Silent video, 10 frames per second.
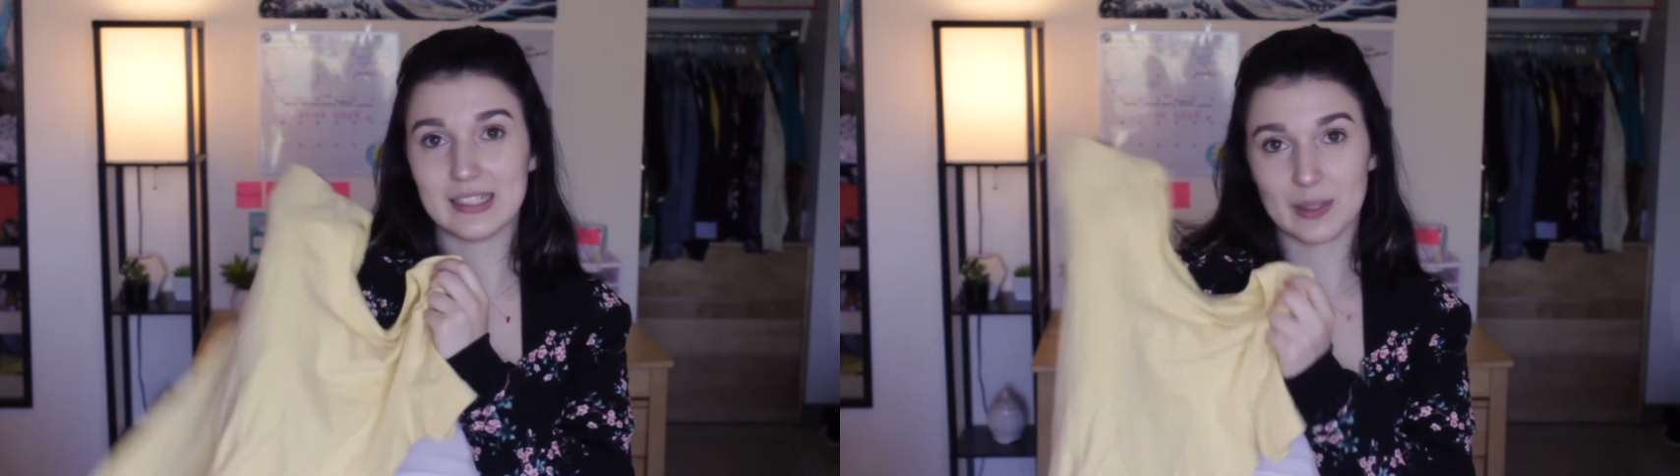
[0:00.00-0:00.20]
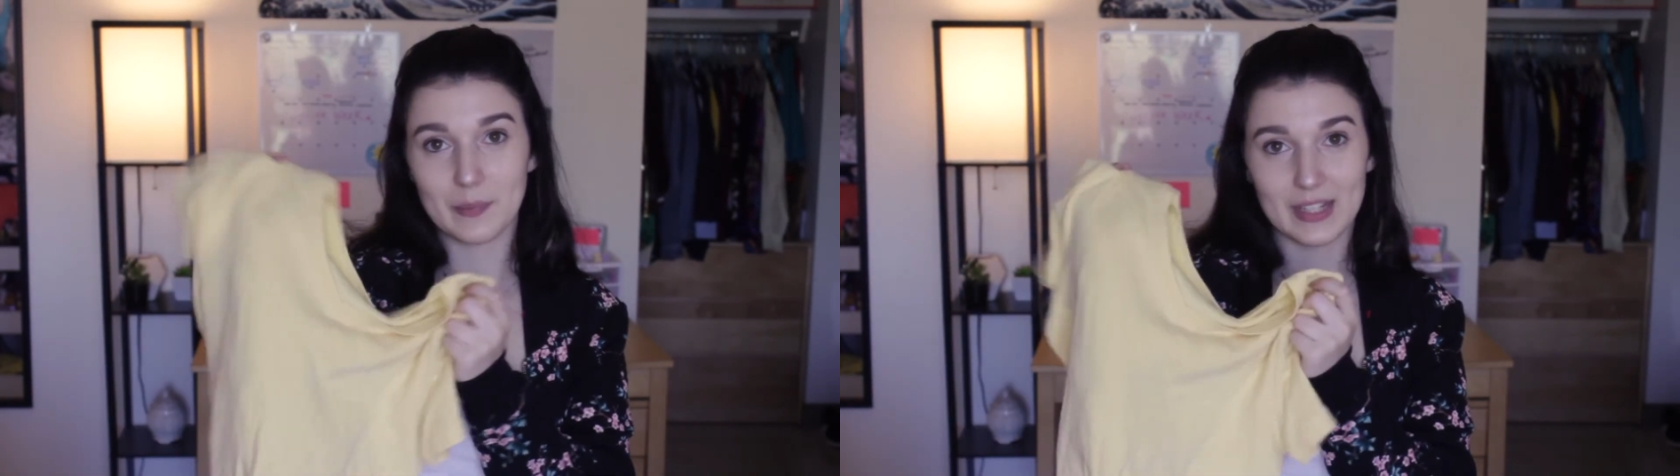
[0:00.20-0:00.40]

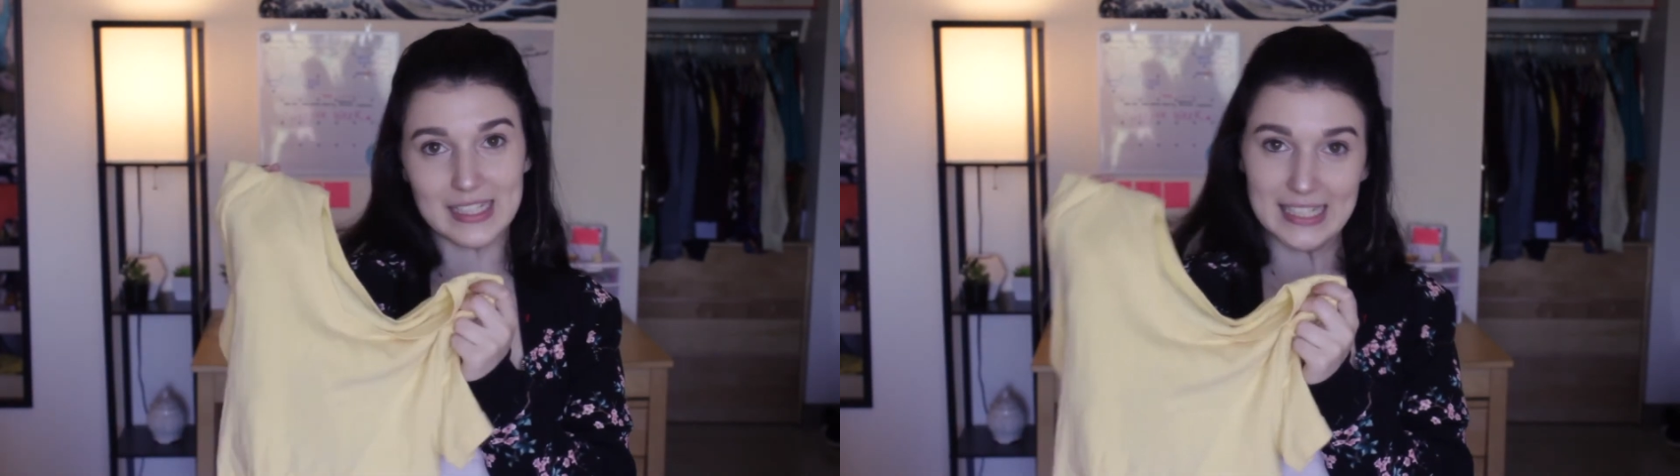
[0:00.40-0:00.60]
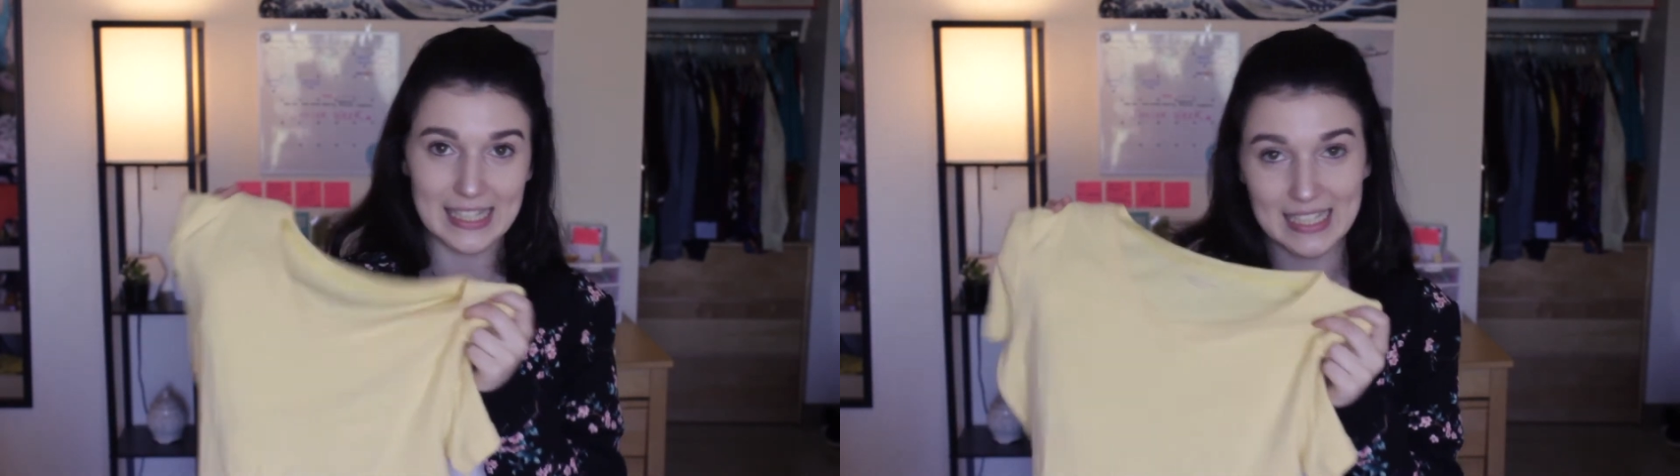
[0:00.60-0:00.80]

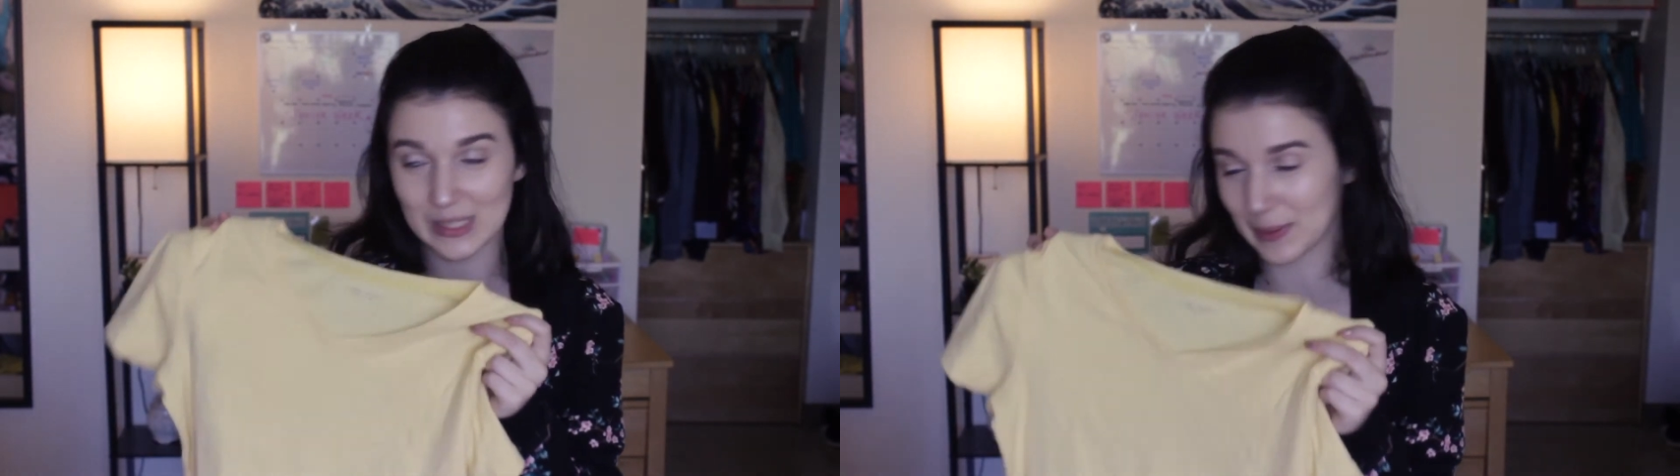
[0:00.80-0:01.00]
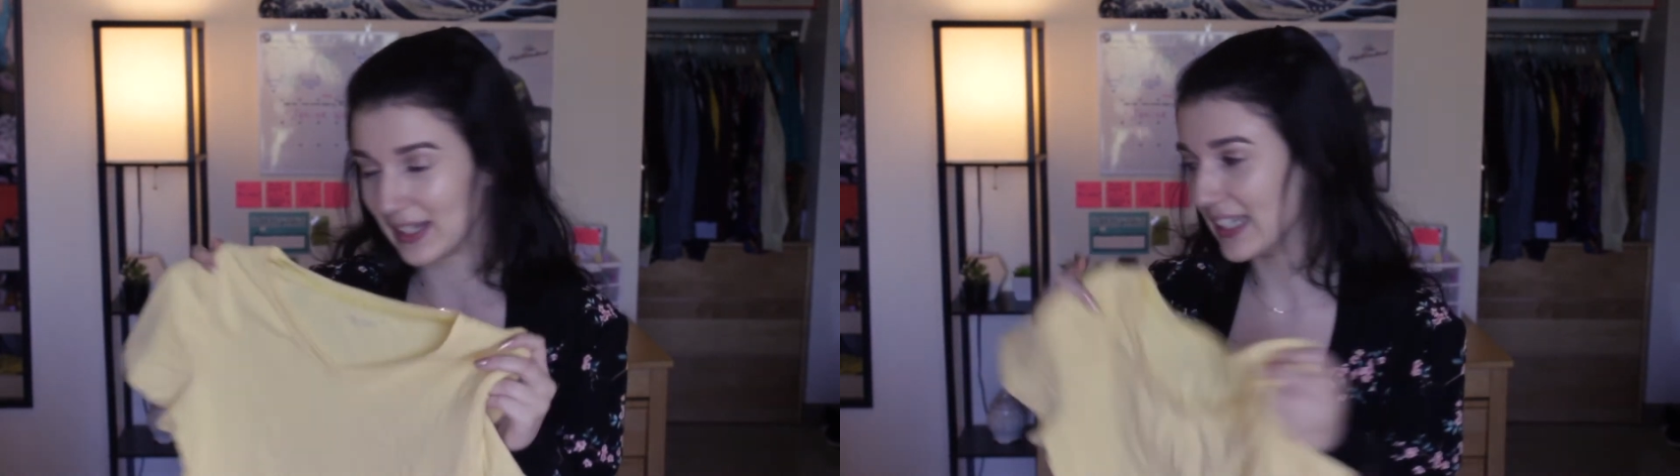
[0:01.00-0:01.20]
something to
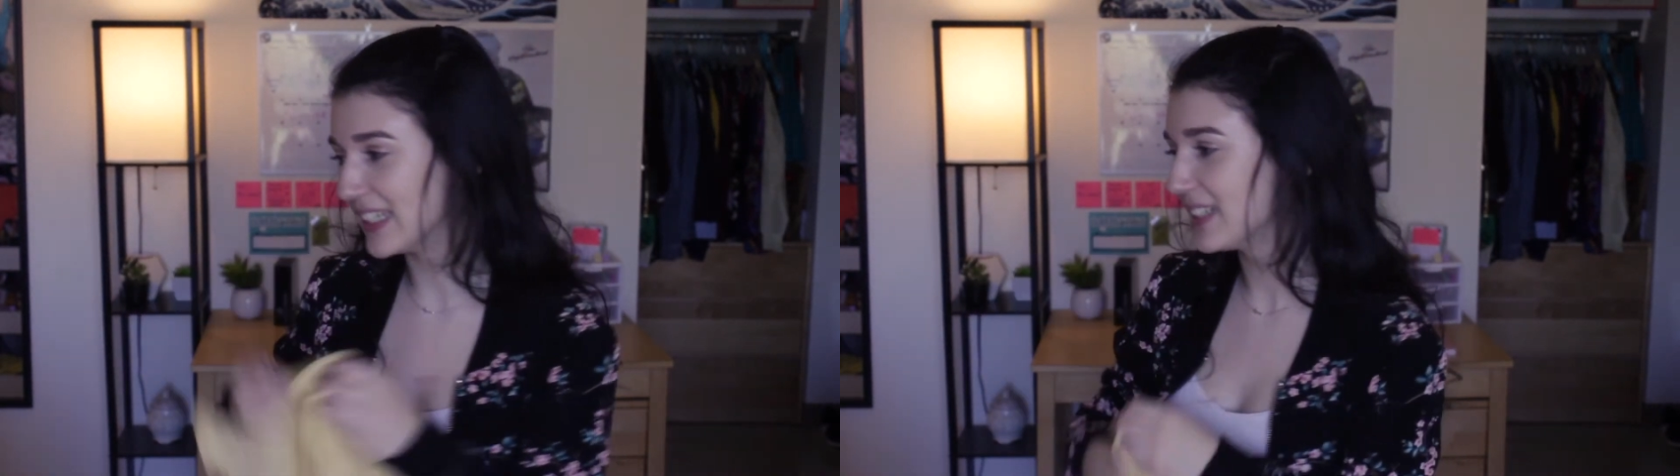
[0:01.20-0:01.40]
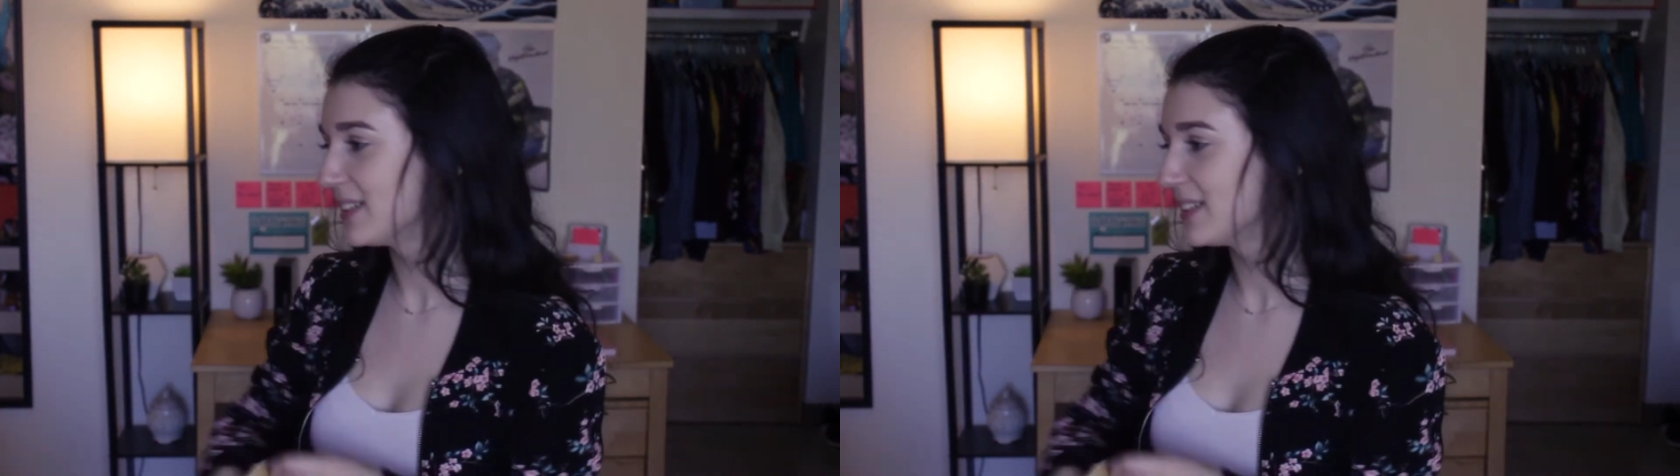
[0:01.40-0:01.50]
this one.